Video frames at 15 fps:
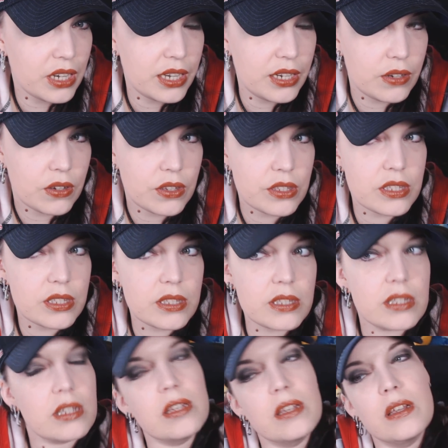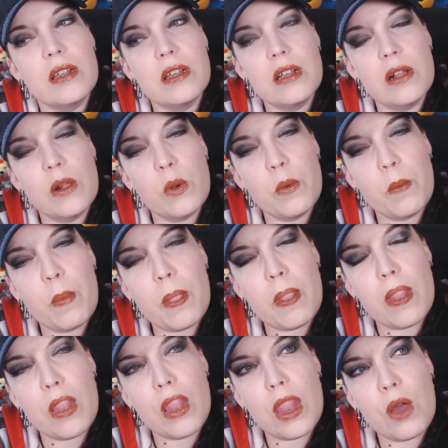titles,
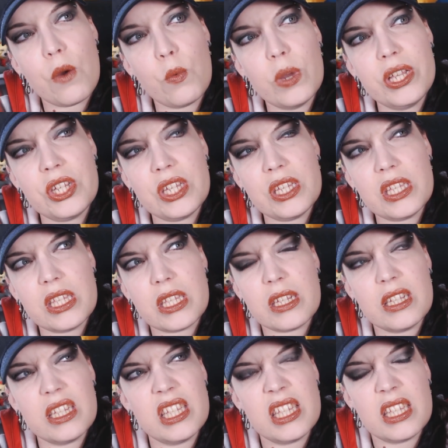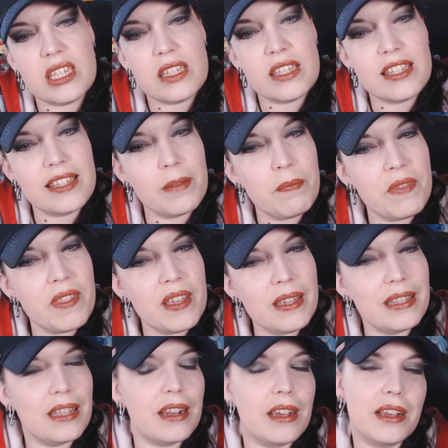which is
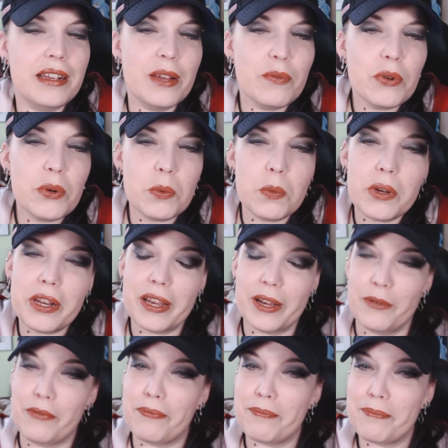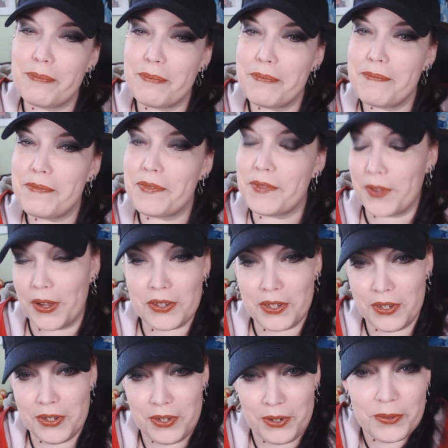something that I never would have thought
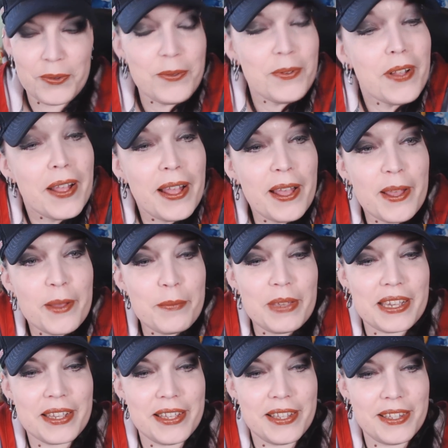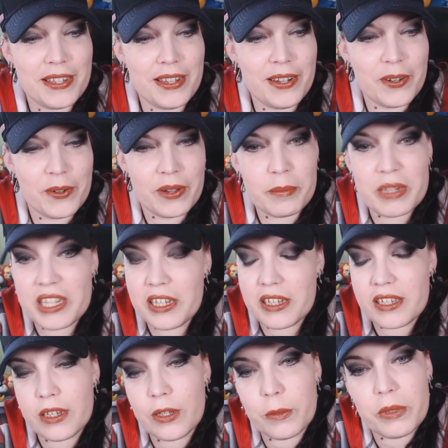to do, because, you know, I'm a
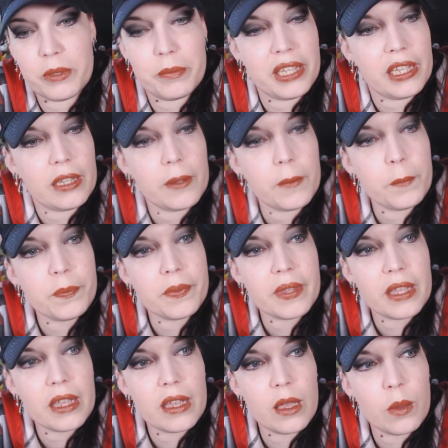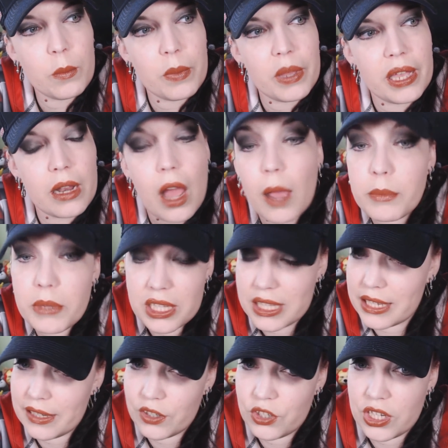decent human being. But I'm
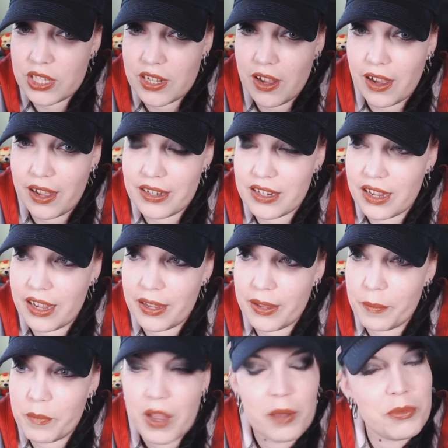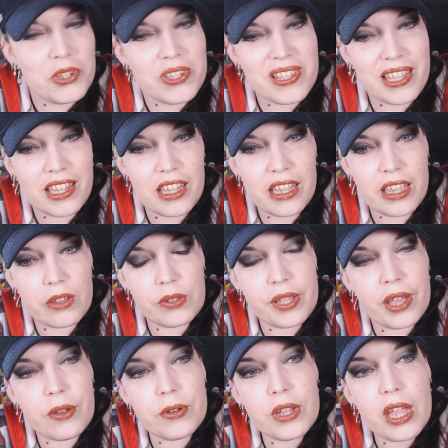not saying she's not. I'm just thinking out
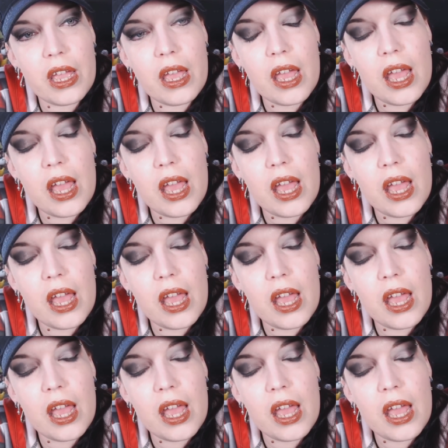loud.